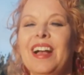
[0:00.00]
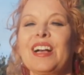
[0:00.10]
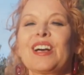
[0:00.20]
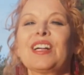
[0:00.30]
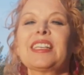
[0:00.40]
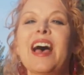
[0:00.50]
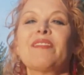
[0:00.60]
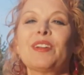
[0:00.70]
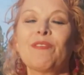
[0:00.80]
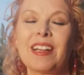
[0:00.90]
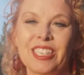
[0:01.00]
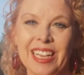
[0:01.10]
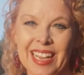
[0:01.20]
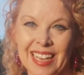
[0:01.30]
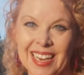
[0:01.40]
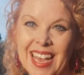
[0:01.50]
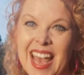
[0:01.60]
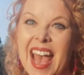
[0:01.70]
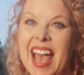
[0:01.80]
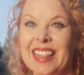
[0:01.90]
called heaven rushing in.
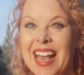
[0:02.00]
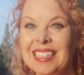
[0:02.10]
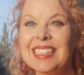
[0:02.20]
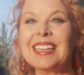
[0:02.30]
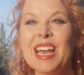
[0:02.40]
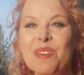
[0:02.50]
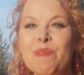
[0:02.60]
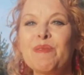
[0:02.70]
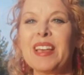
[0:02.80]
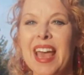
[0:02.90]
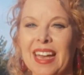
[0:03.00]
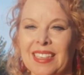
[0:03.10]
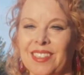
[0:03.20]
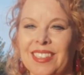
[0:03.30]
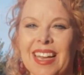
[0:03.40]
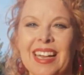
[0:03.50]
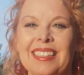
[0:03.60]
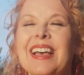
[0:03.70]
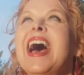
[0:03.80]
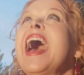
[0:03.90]
And that's the name of the
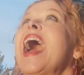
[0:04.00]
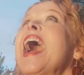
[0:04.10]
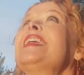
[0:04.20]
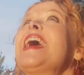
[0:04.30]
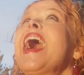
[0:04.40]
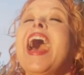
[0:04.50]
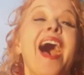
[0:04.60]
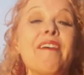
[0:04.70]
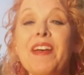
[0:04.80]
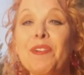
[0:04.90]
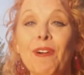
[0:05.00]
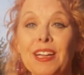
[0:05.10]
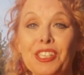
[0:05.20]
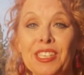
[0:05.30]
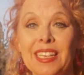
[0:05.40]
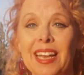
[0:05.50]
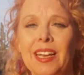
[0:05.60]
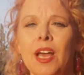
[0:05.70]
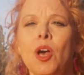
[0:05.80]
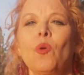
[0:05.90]
exercise. And heaven rushes
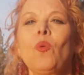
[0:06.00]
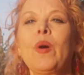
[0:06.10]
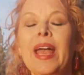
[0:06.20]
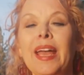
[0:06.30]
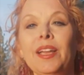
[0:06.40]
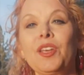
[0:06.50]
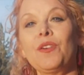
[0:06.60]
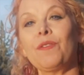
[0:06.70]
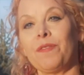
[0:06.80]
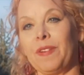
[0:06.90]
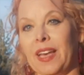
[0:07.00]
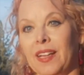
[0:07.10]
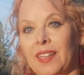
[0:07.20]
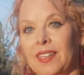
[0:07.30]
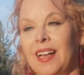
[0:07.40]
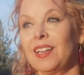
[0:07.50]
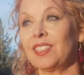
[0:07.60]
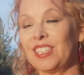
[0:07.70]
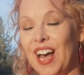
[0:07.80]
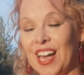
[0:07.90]
in when you feel
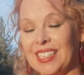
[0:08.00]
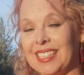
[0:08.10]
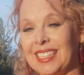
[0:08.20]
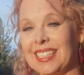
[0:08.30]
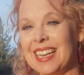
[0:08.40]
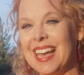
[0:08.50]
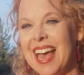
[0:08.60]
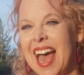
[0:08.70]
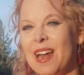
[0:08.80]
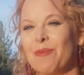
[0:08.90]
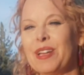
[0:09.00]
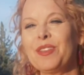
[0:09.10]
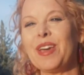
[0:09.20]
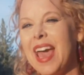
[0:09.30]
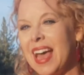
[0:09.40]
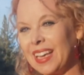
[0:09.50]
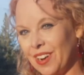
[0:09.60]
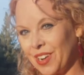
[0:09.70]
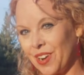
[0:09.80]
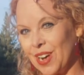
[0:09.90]
lost and when you can't
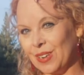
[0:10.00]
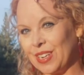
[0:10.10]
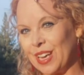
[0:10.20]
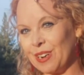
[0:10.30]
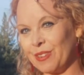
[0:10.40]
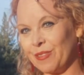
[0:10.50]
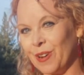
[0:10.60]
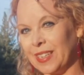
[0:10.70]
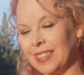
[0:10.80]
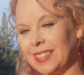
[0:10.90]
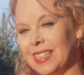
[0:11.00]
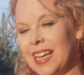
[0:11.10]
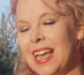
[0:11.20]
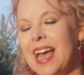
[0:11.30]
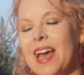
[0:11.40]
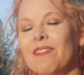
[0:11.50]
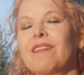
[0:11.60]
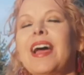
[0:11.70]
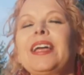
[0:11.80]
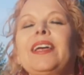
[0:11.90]
hear your own inner voice. And
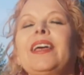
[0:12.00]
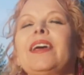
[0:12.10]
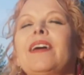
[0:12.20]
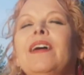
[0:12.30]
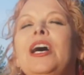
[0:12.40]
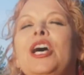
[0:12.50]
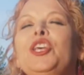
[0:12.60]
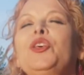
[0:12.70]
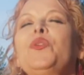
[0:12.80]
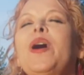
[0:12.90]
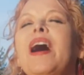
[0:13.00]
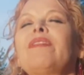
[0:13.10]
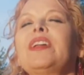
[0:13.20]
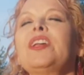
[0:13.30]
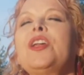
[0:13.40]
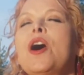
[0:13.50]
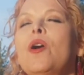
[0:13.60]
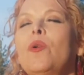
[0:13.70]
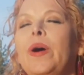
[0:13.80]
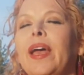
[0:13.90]
right here, you have a
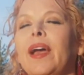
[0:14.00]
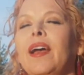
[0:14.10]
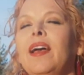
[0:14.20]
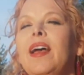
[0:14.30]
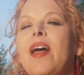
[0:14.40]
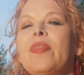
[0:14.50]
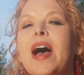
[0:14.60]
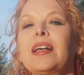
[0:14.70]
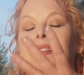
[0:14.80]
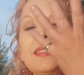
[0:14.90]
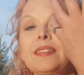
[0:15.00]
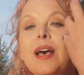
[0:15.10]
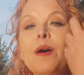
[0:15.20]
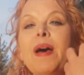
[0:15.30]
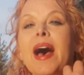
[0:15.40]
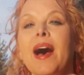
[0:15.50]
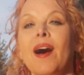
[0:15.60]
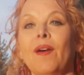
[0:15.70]
knowing that somehow